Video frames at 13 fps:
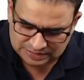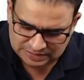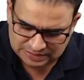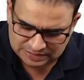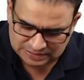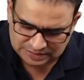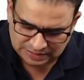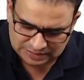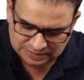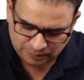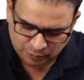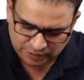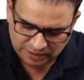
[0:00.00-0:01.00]
this is
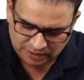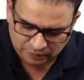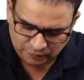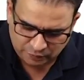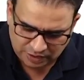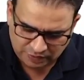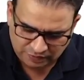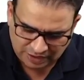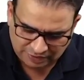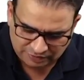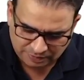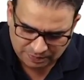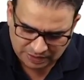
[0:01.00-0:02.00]
the point where we
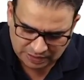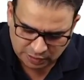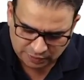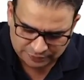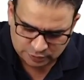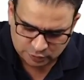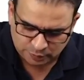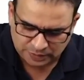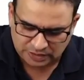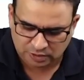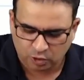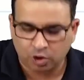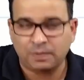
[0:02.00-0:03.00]
have the beginning of
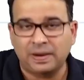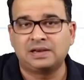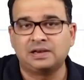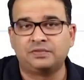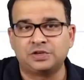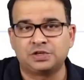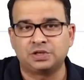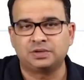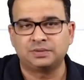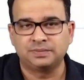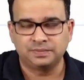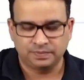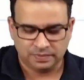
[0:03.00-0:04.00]
superior orbital fissure.
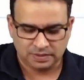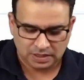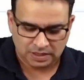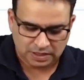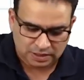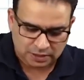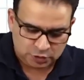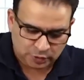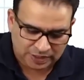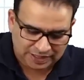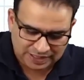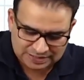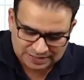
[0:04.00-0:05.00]
So I
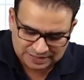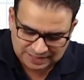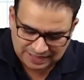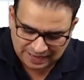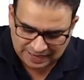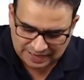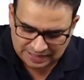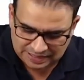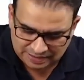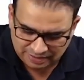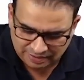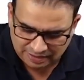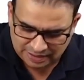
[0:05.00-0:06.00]
can say that
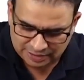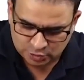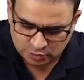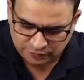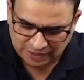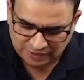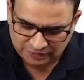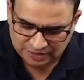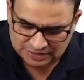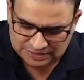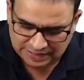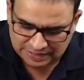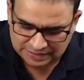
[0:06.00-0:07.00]
anterior relation of
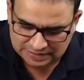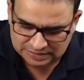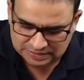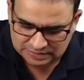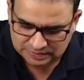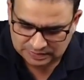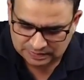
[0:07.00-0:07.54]
cavernous sinus